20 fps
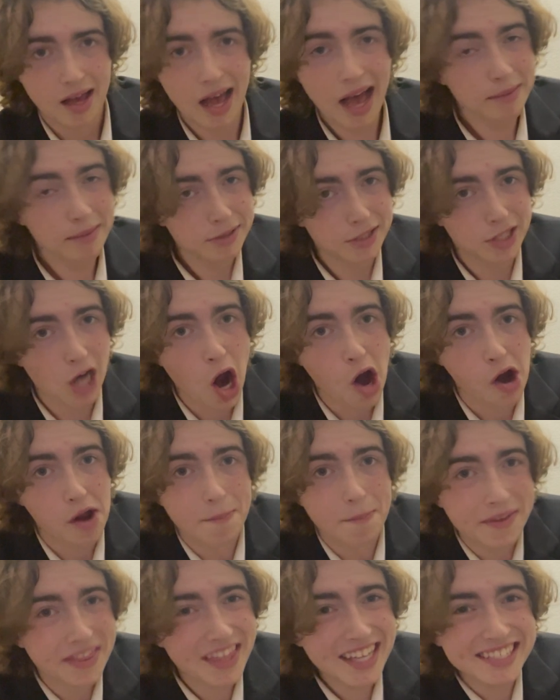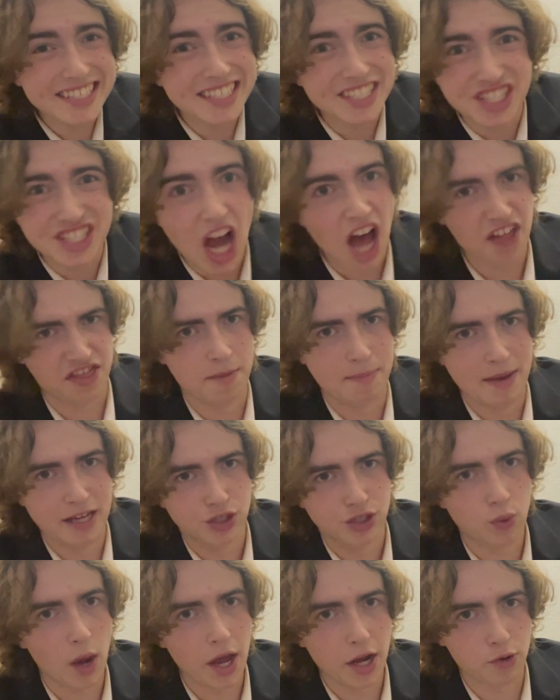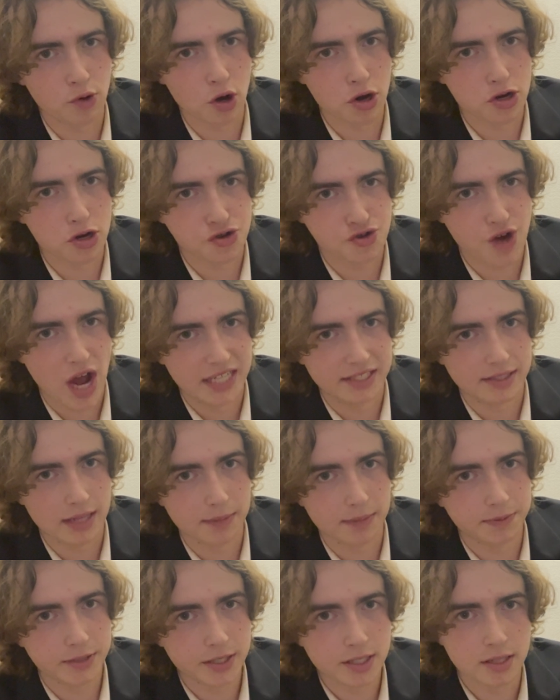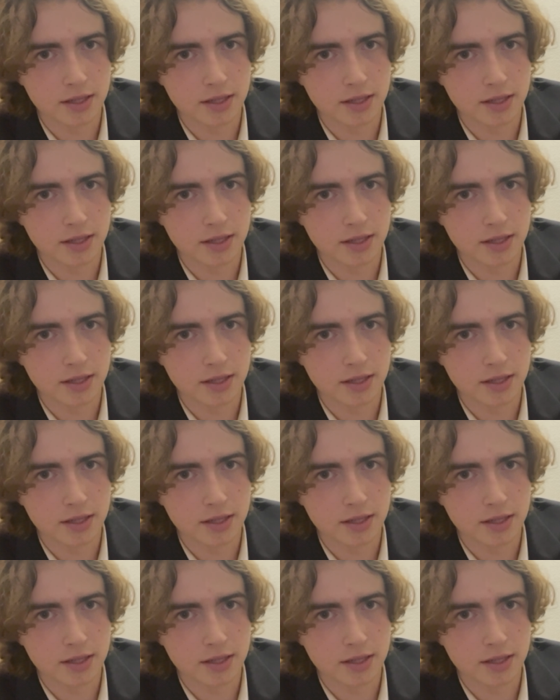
I'm sorry, but this is not the best way to grow your triceps.